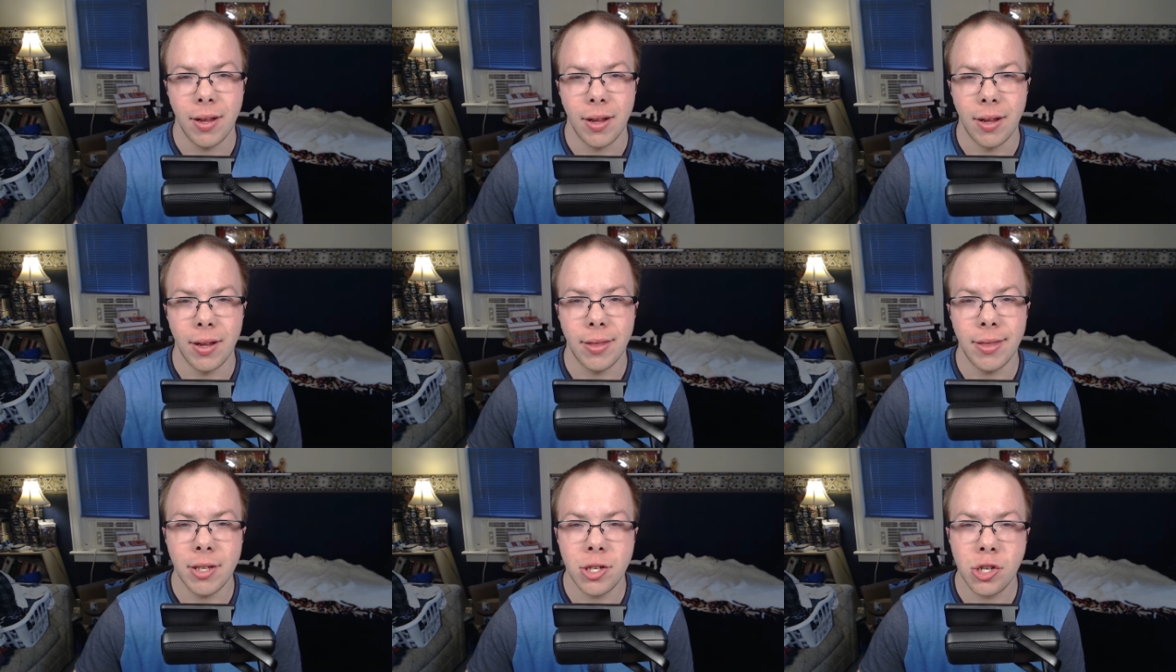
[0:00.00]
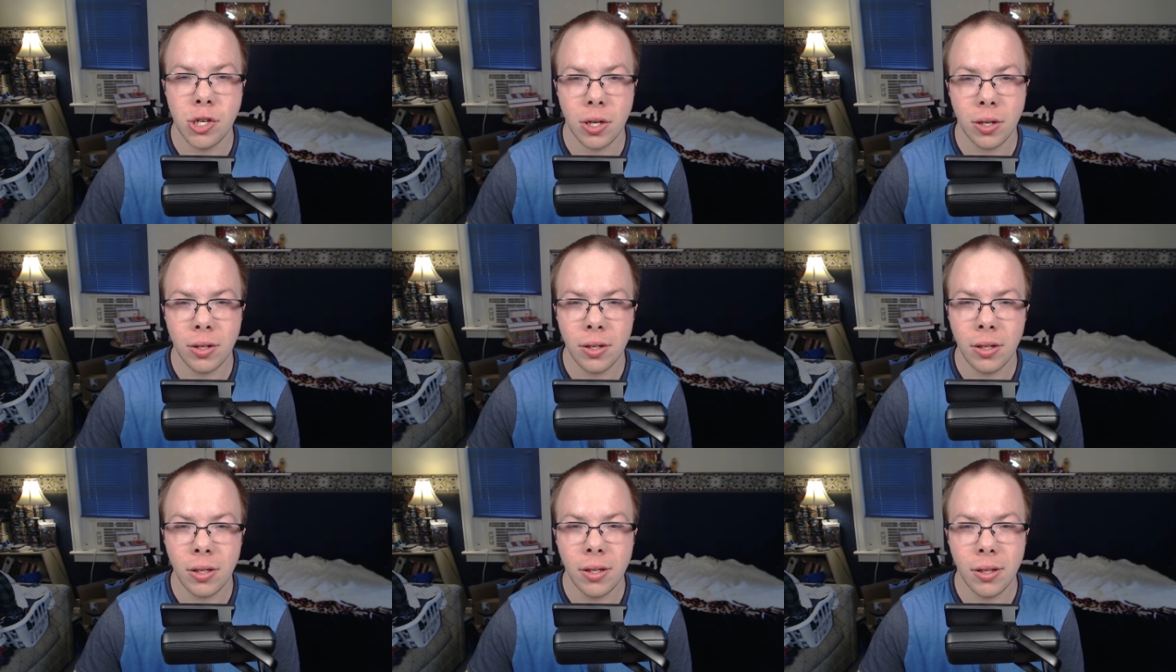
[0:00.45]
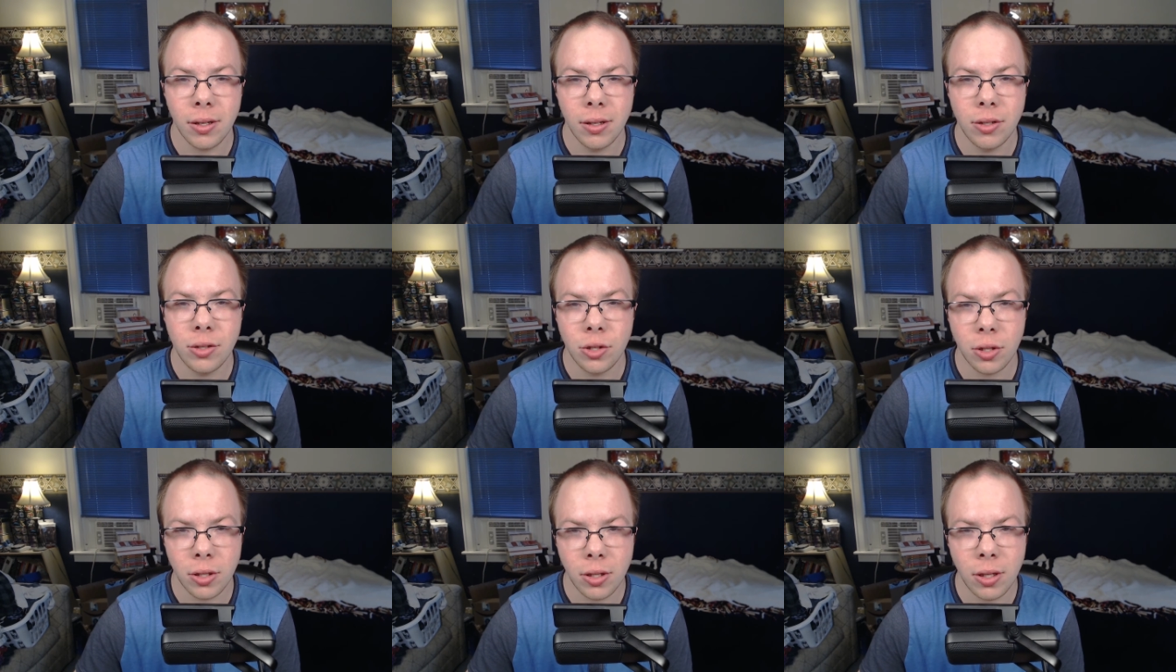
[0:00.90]
In the journal,
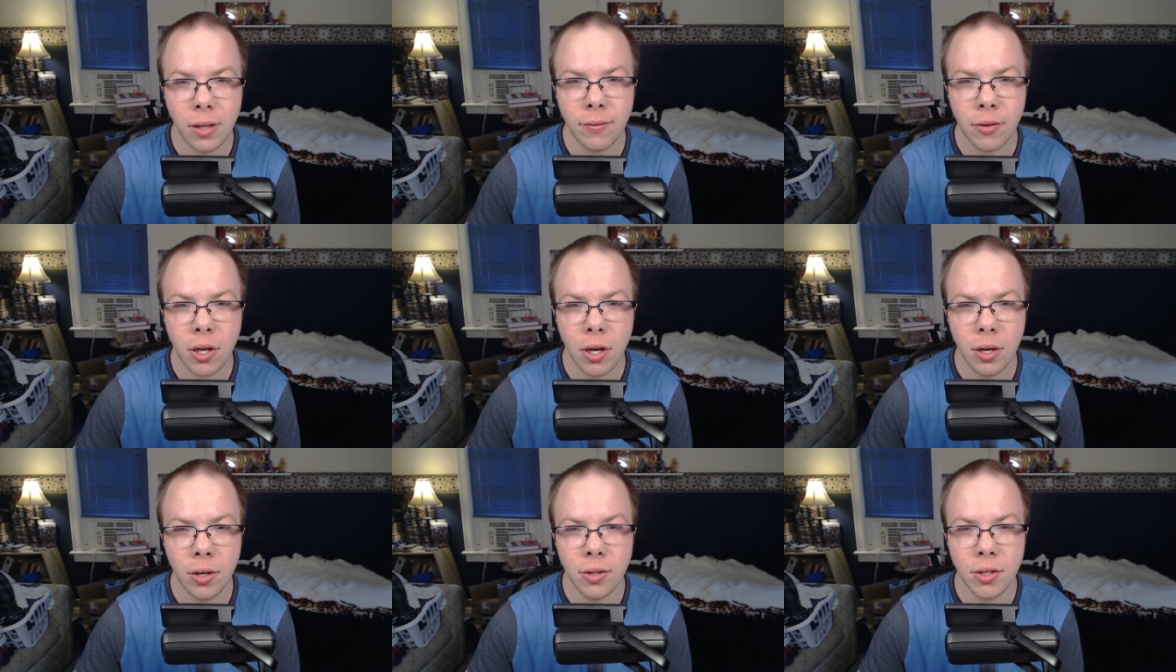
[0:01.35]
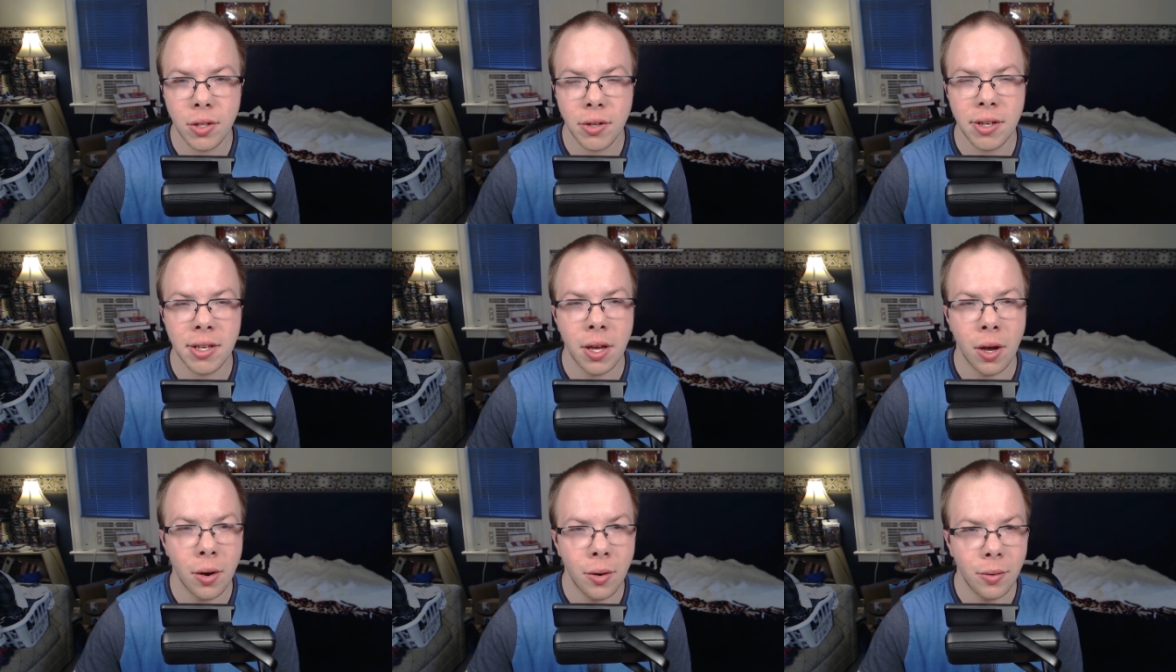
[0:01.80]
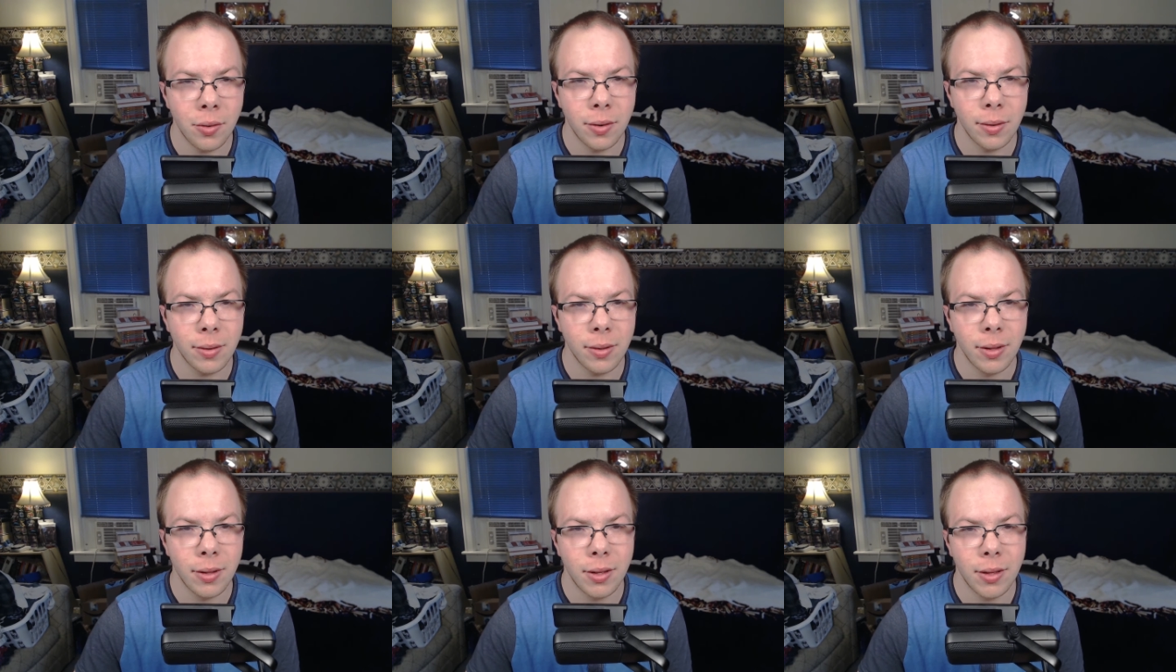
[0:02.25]
journal of Kozuki
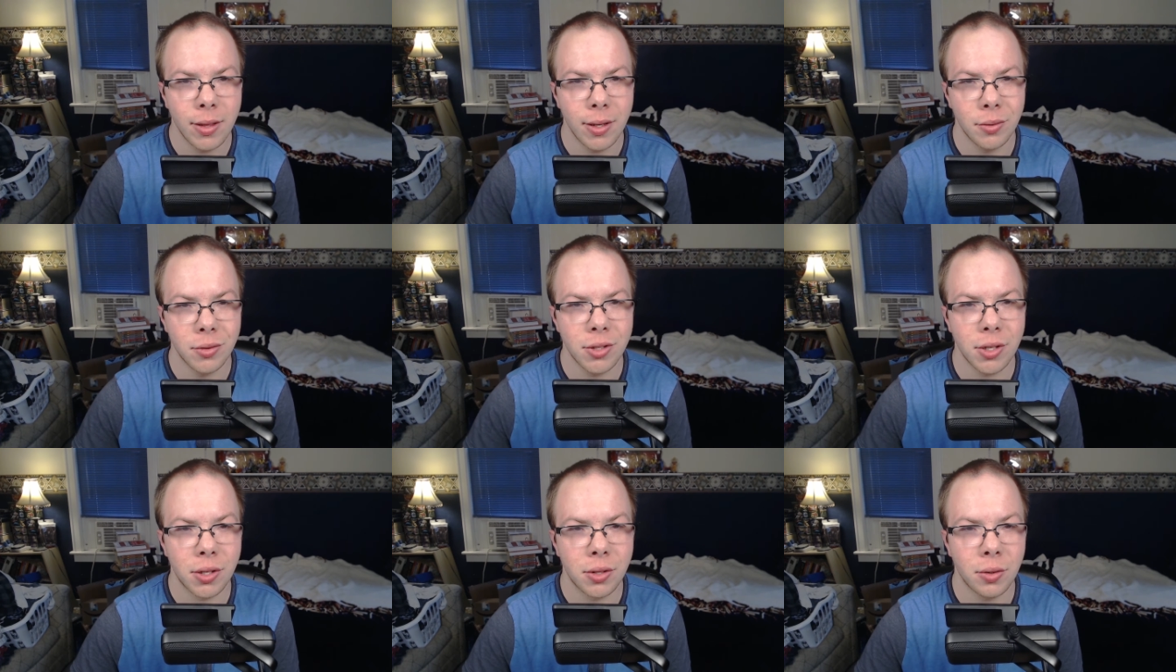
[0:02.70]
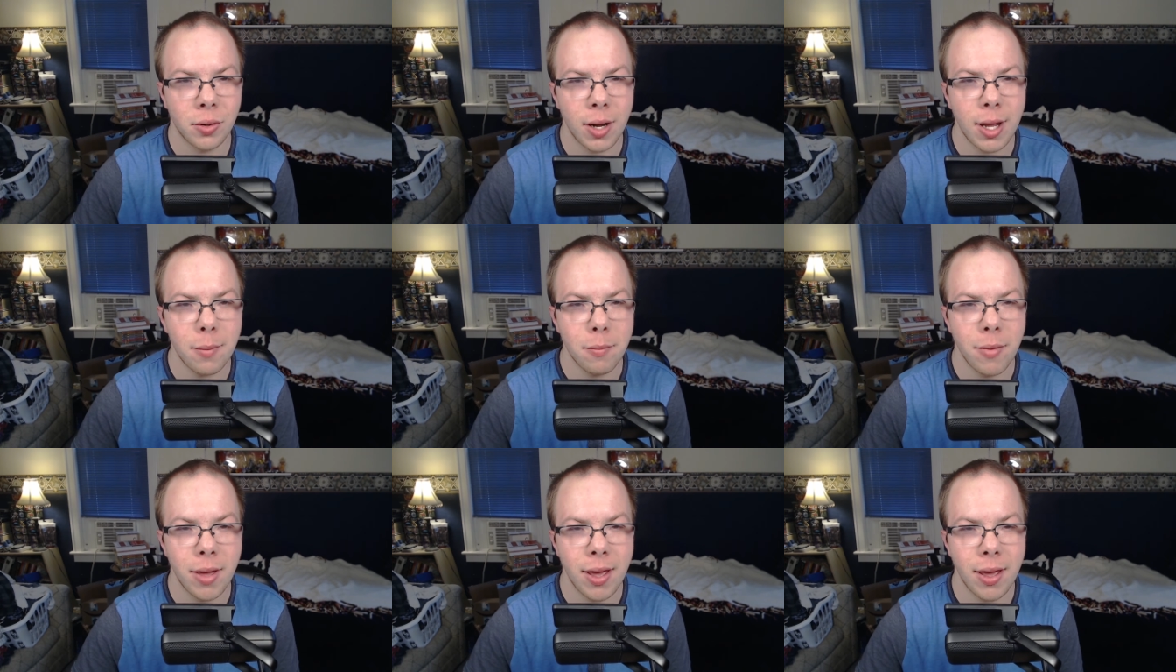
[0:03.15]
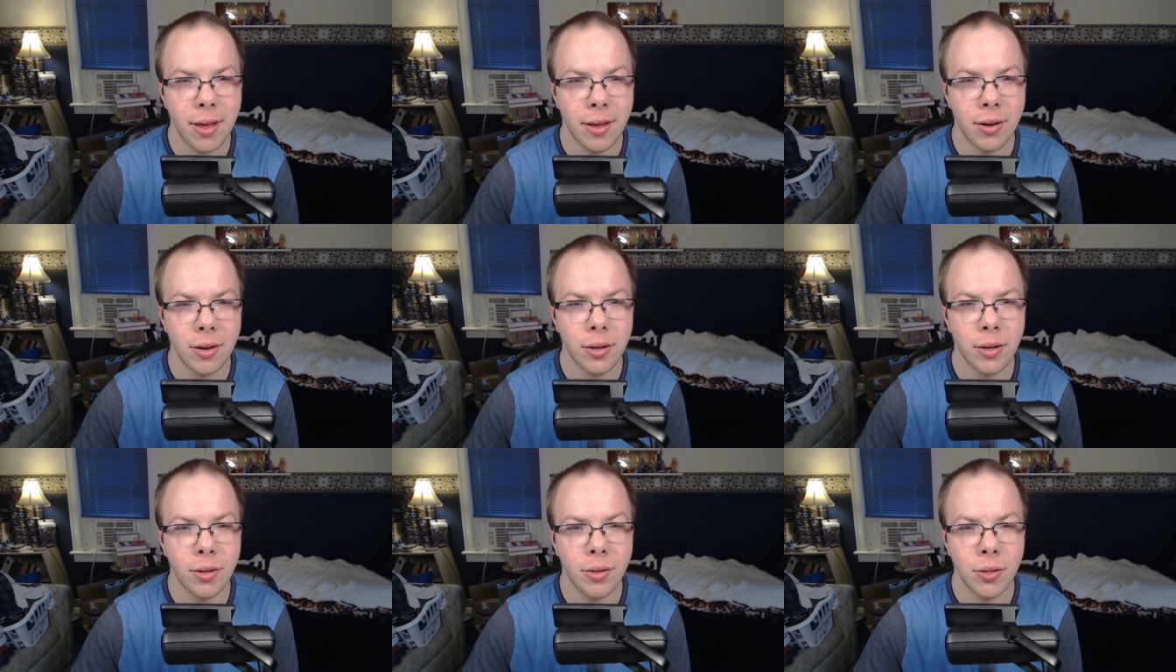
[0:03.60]
Oden, there was a great
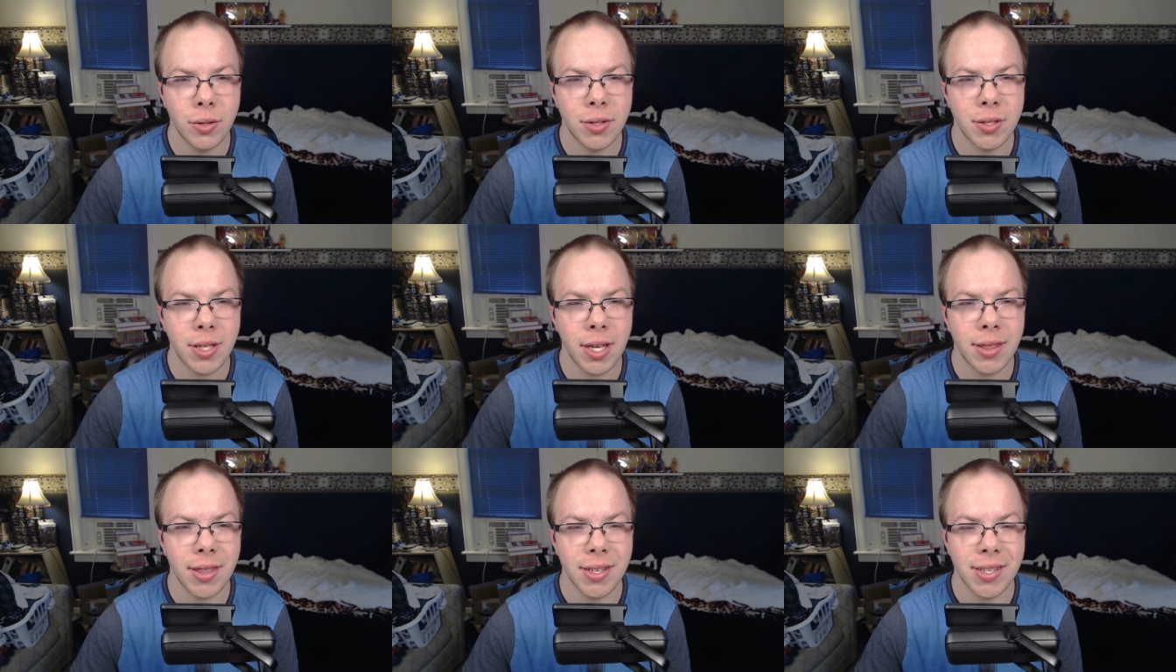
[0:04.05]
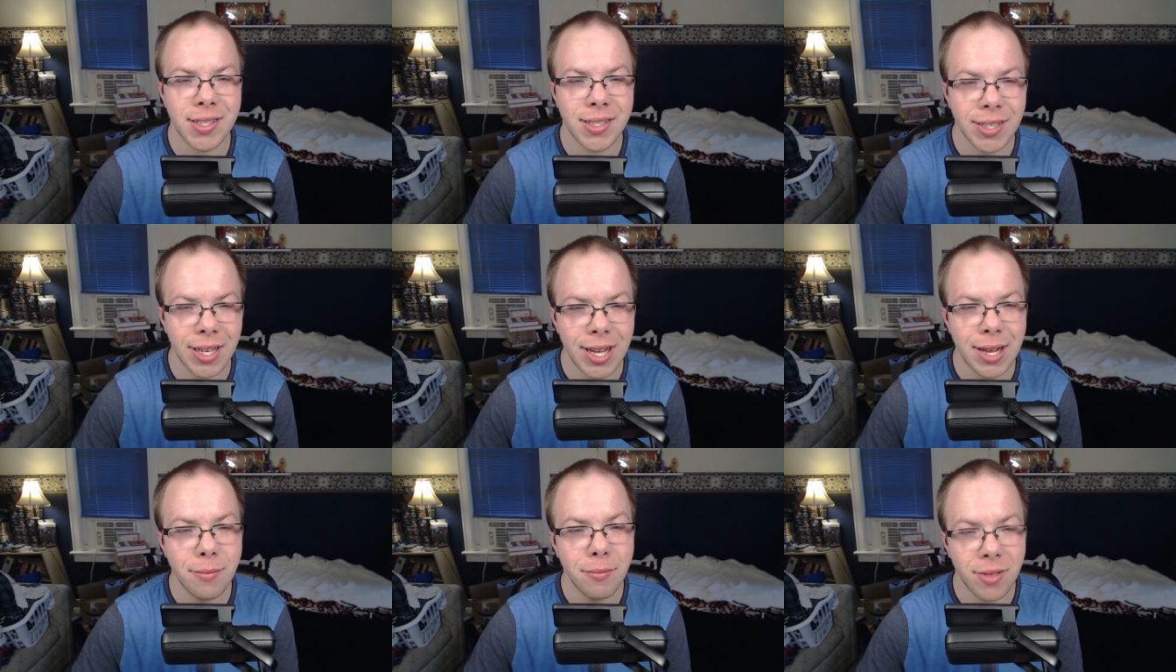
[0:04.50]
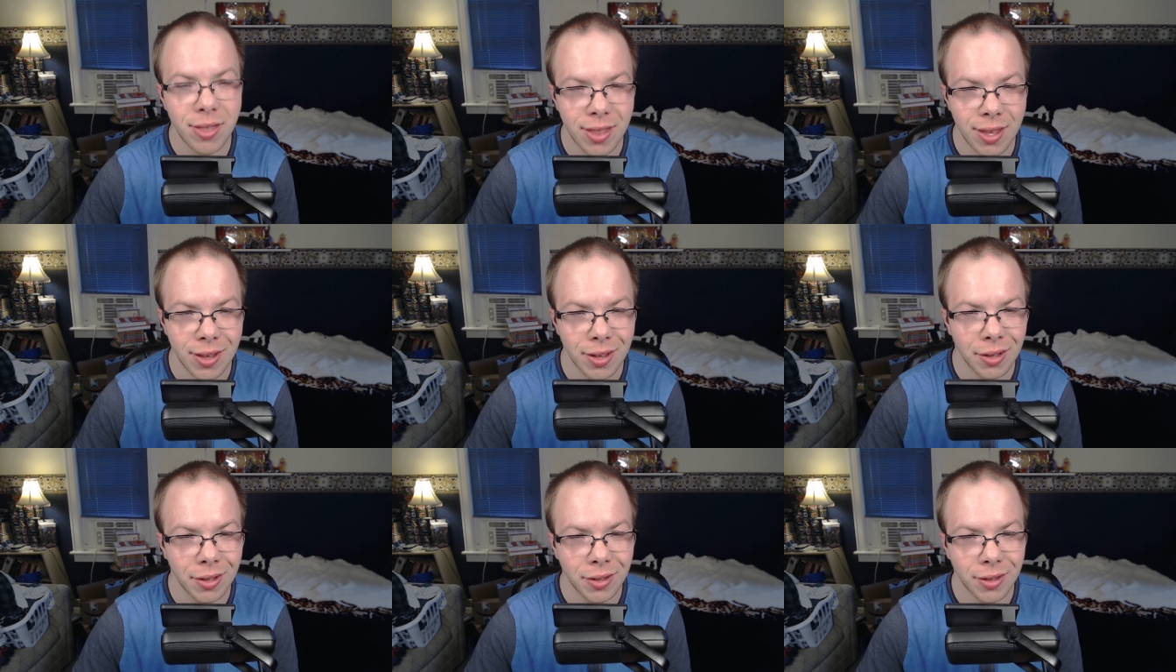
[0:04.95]
man who said the same
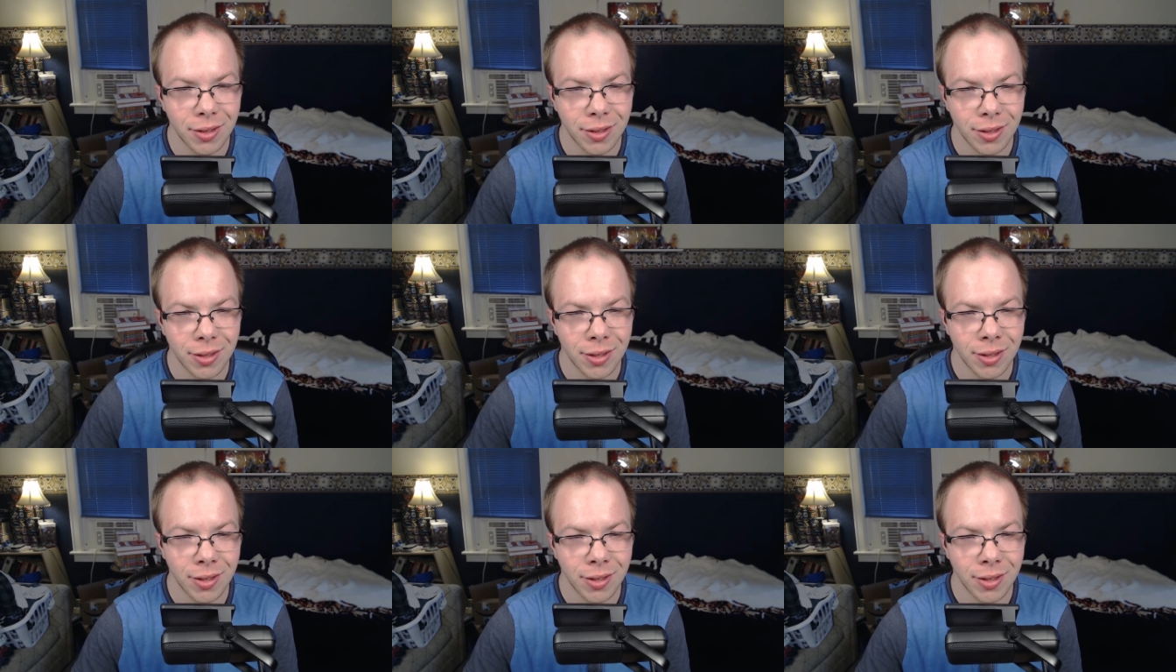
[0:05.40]
thing.